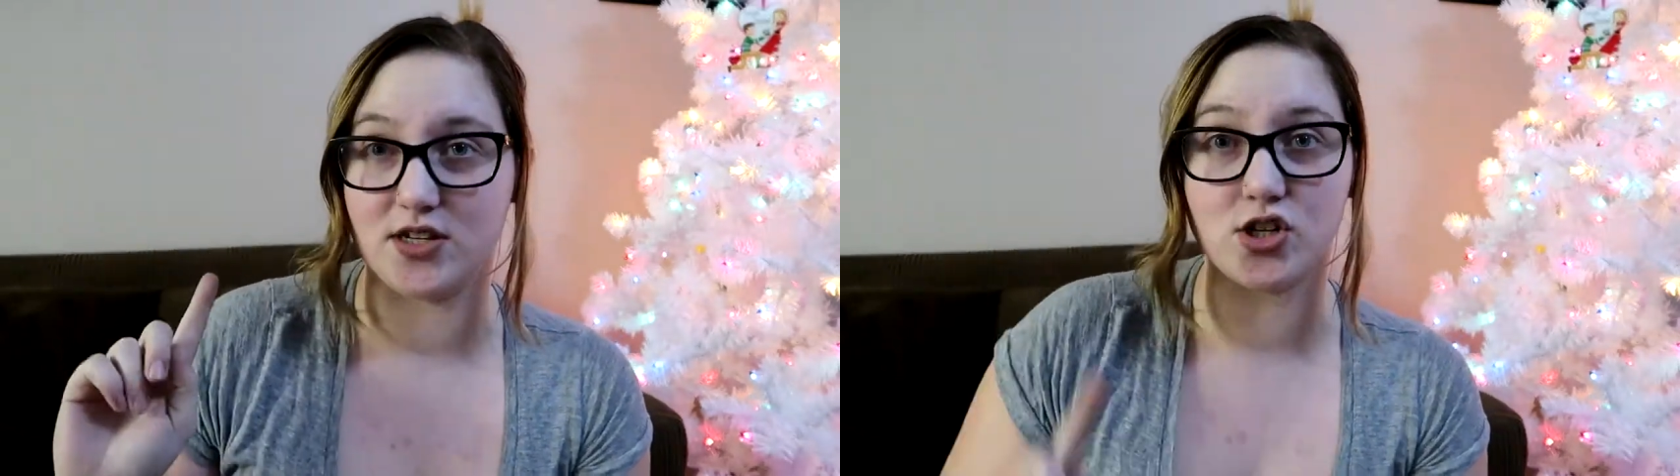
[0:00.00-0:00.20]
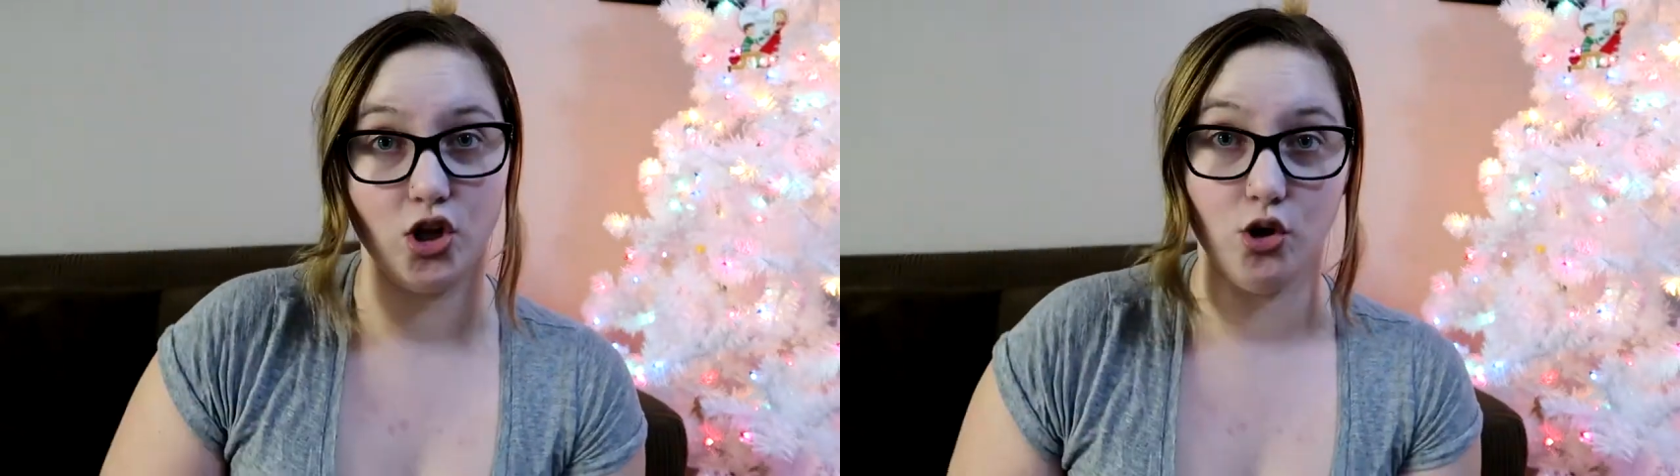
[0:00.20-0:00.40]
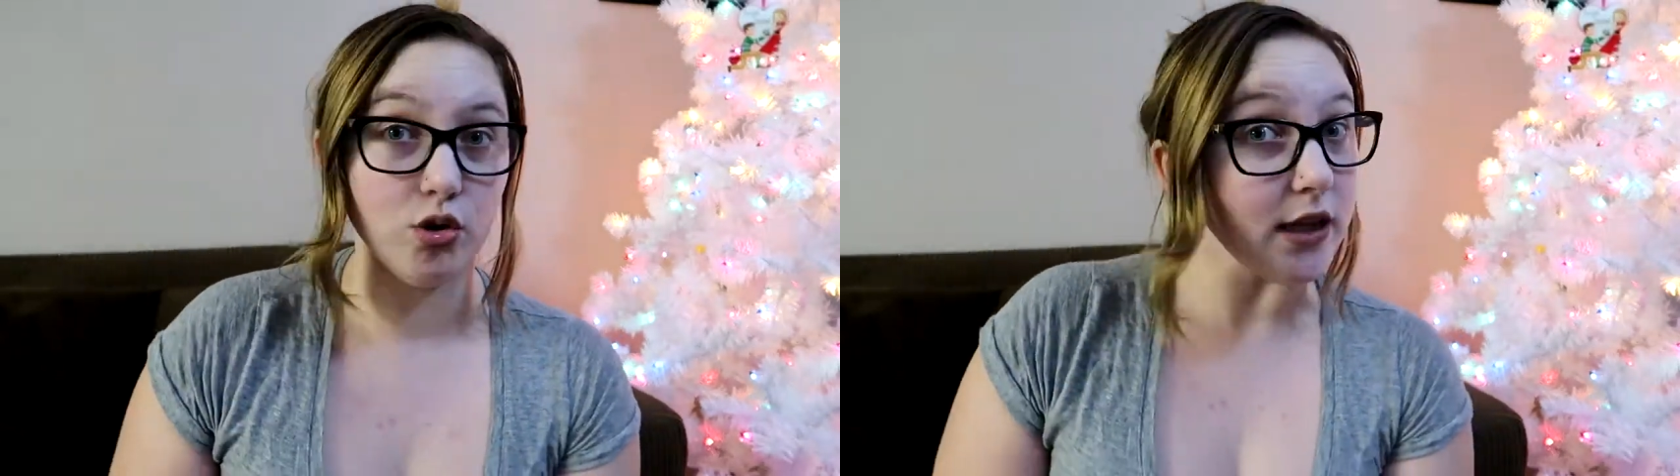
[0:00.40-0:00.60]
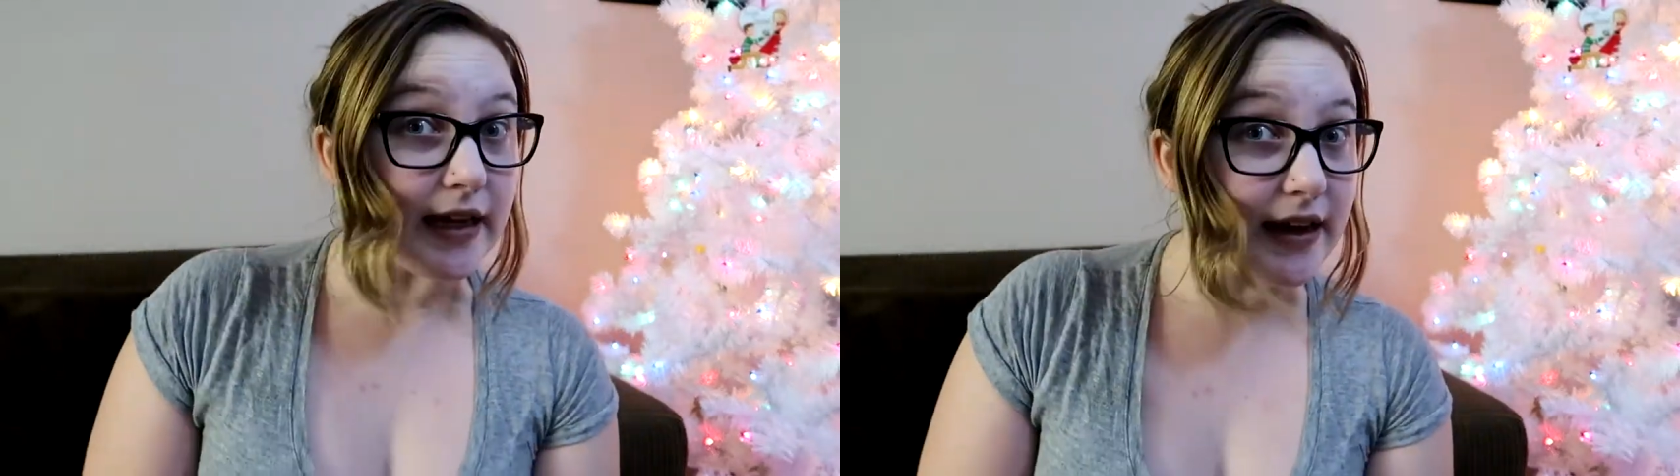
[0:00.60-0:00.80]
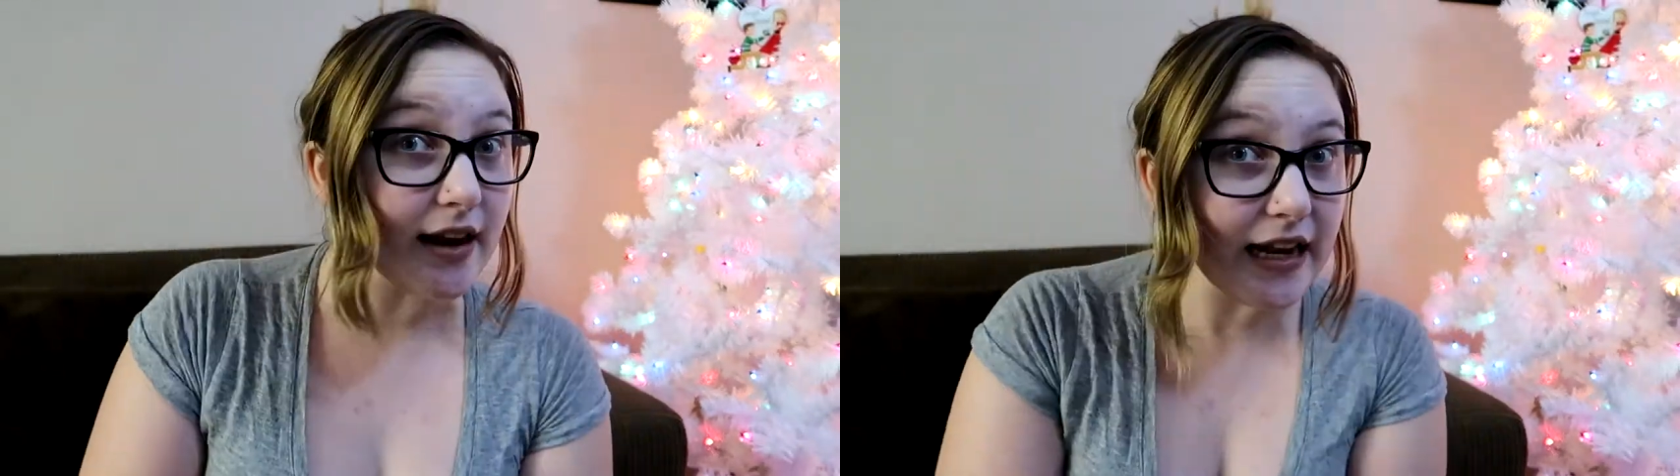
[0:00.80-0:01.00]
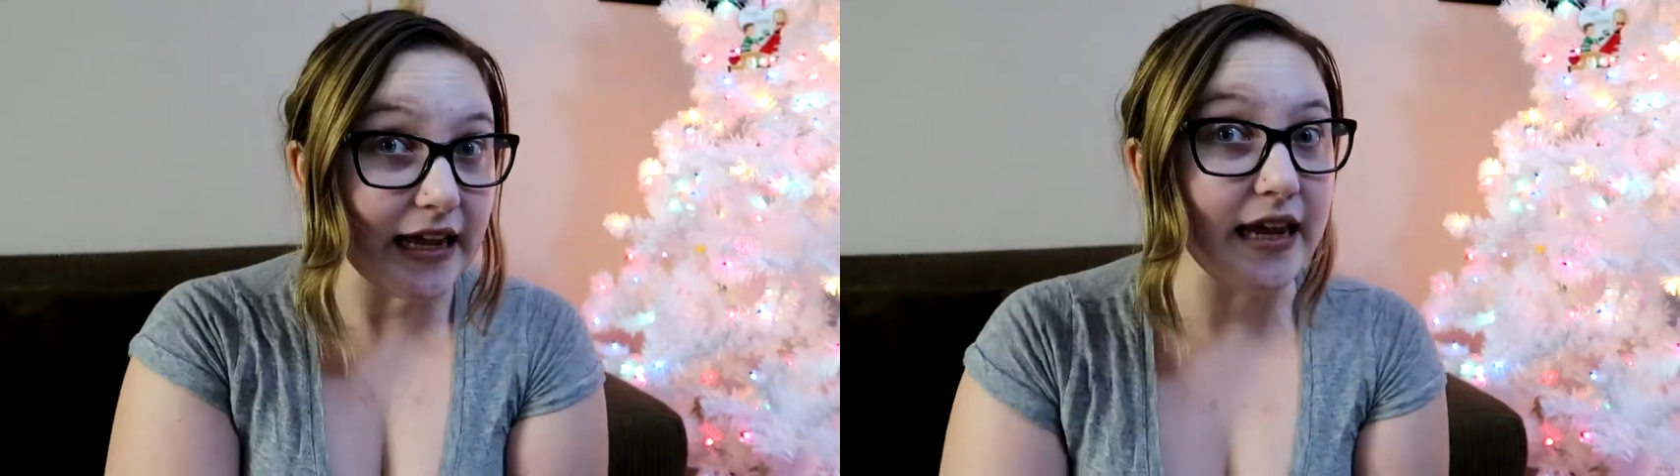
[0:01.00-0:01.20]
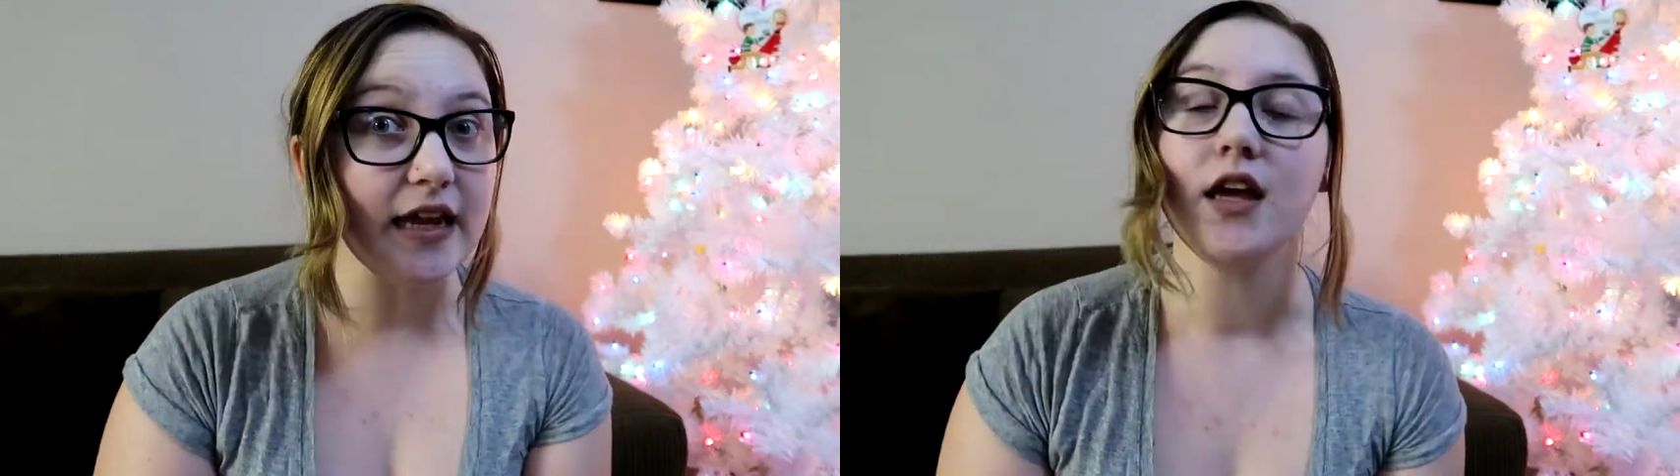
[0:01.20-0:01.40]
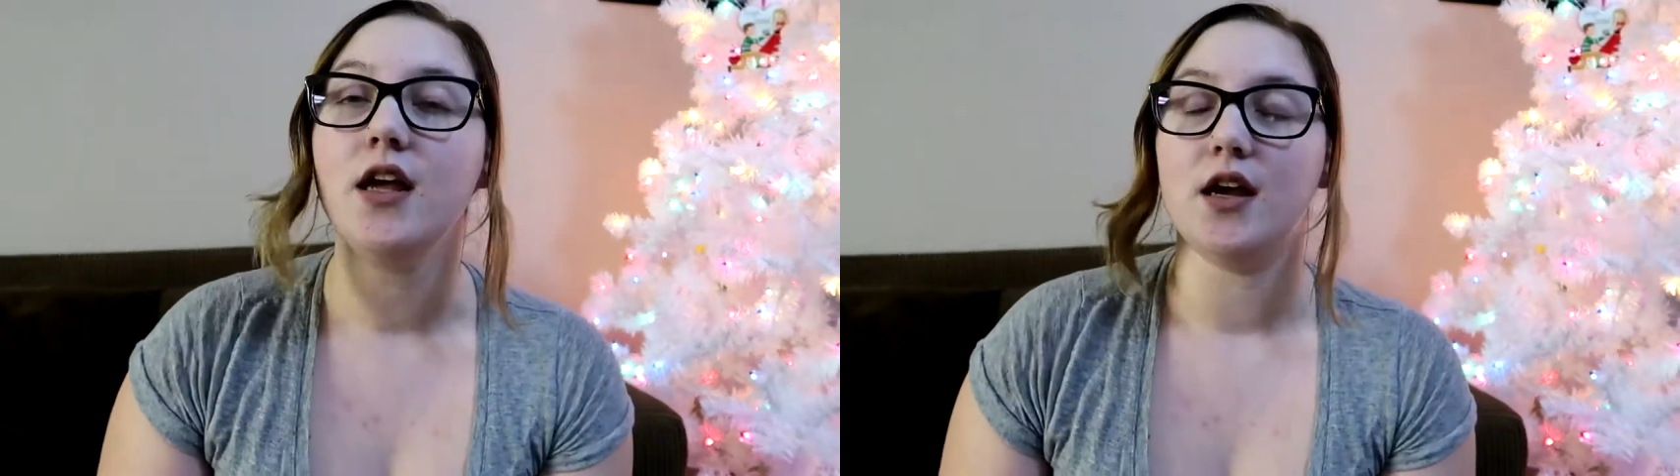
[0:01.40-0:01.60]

slowly deadly,